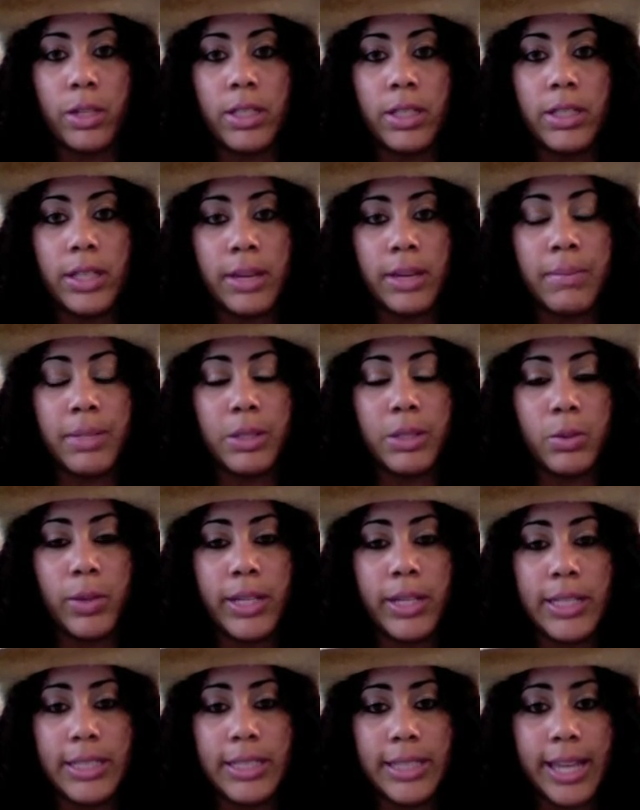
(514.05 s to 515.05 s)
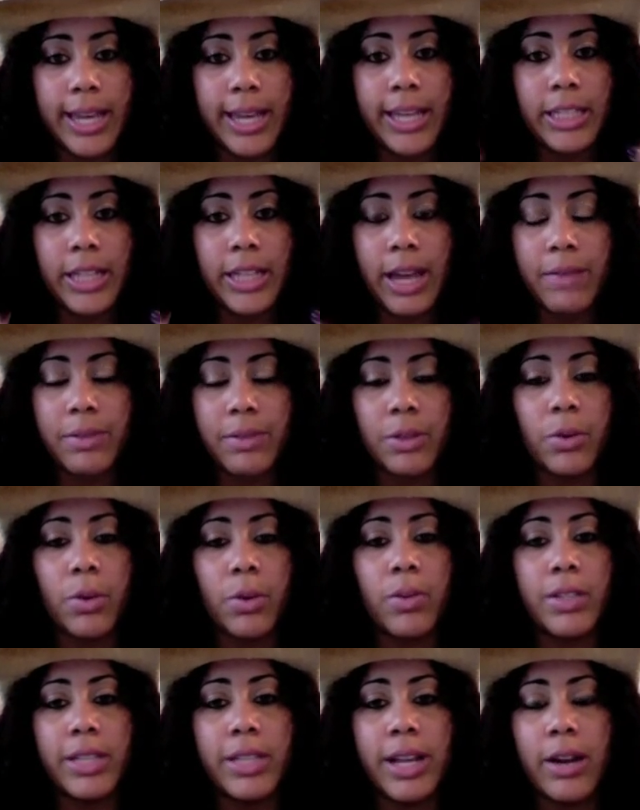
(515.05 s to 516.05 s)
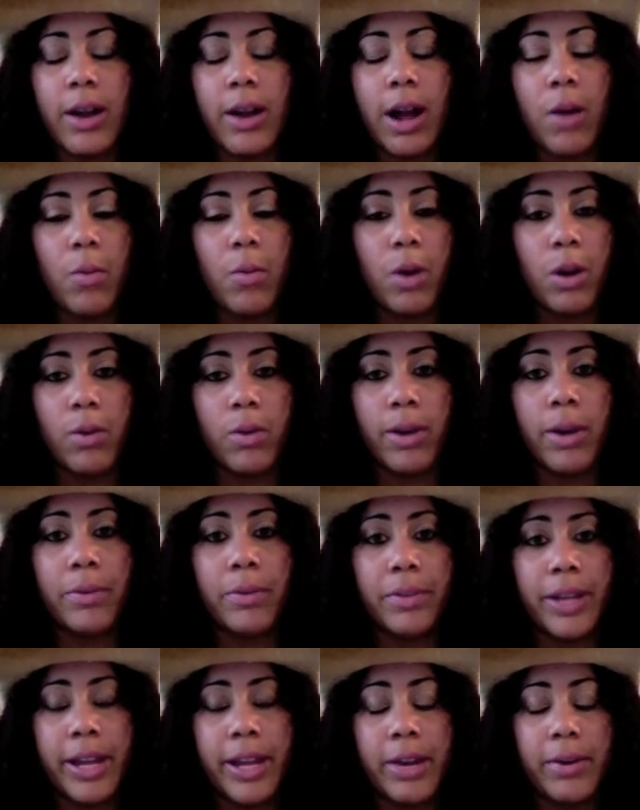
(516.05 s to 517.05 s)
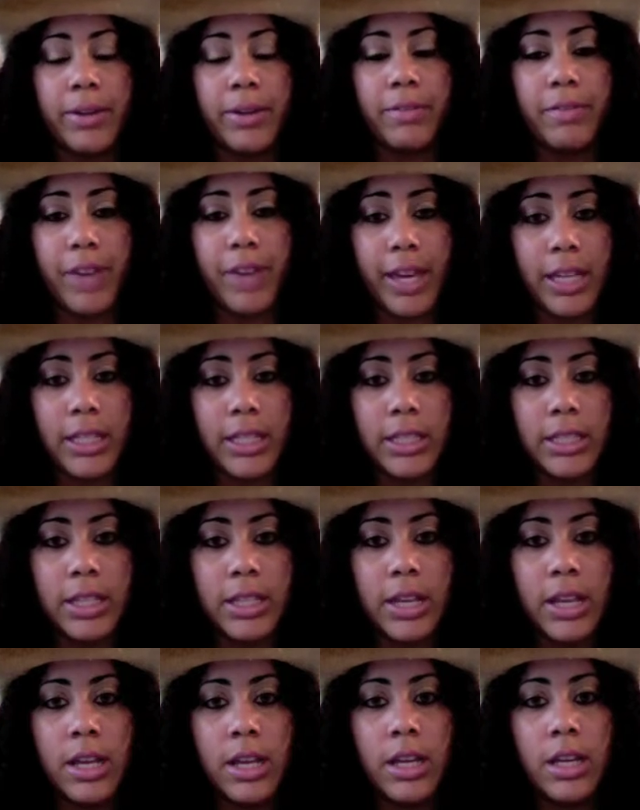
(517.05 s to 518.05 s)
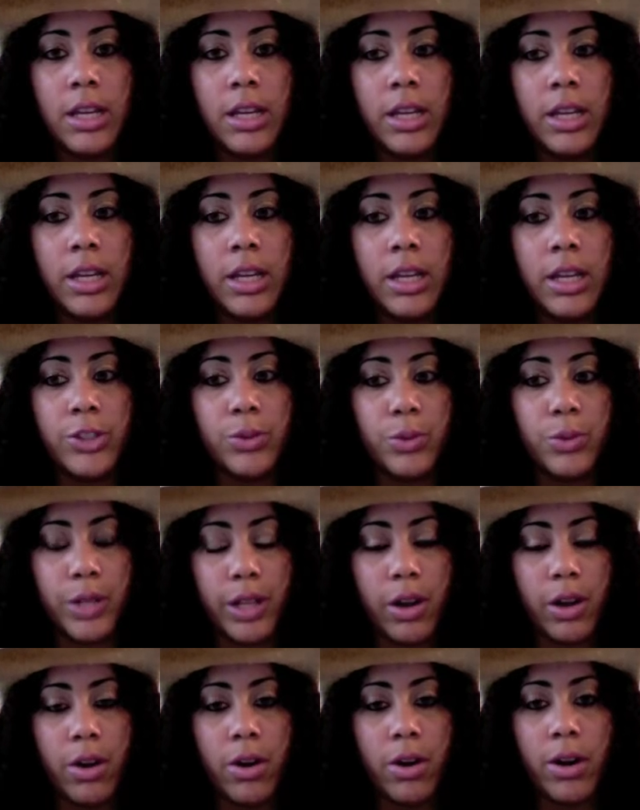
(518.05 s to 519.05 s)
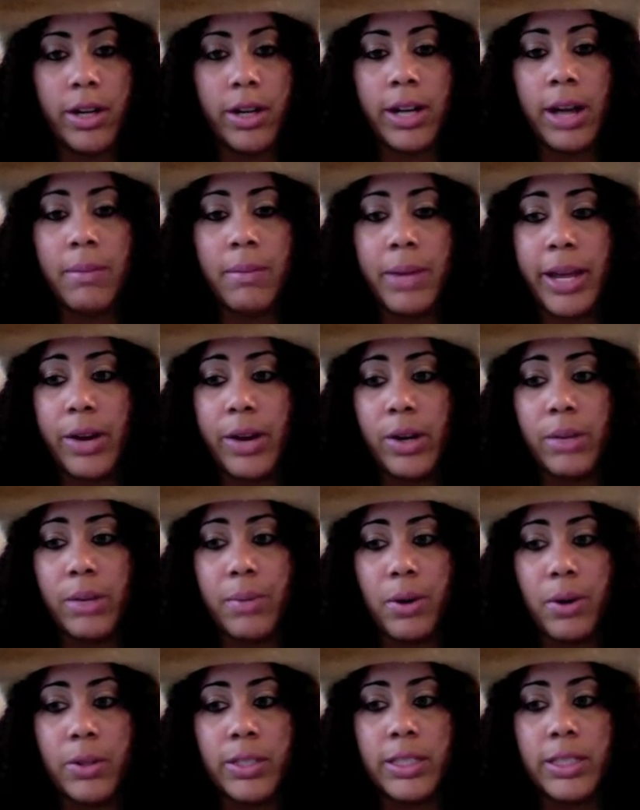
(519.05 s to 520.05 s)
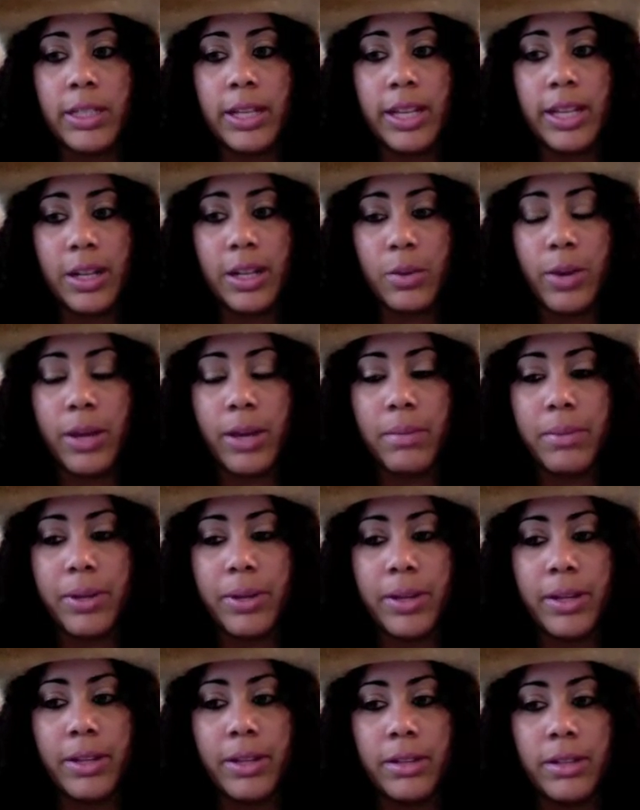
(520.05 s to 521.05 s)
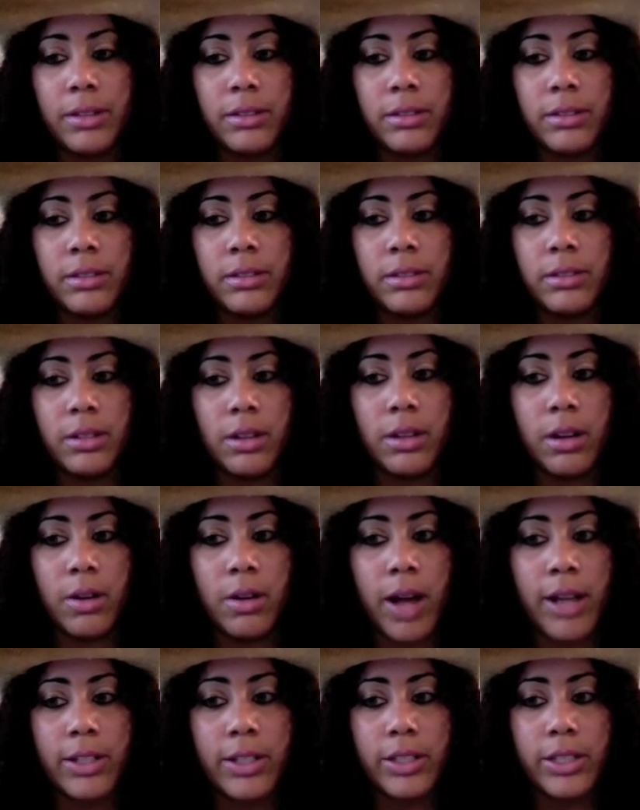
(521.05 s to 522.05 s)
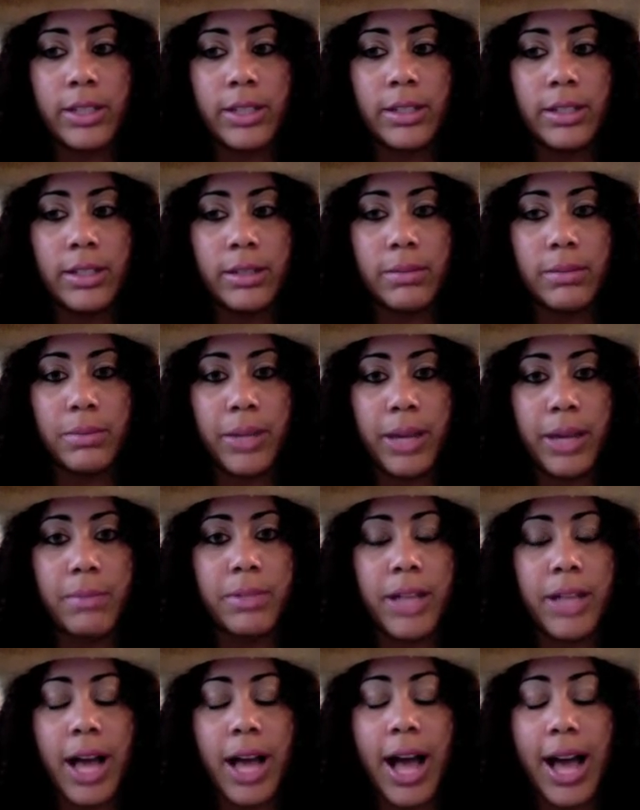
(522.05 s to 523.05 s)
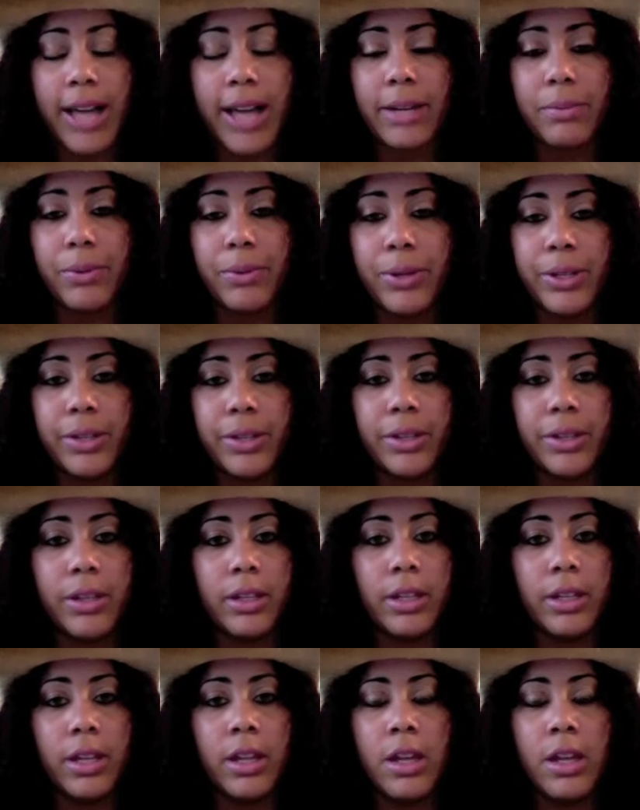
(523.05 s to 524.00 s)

This in-between stage, having to grow this hair out and walk around with a hairy face, is really hard. Now, I'm a hairy person anyway, but, you know, I tend to be able to hide it pretty good.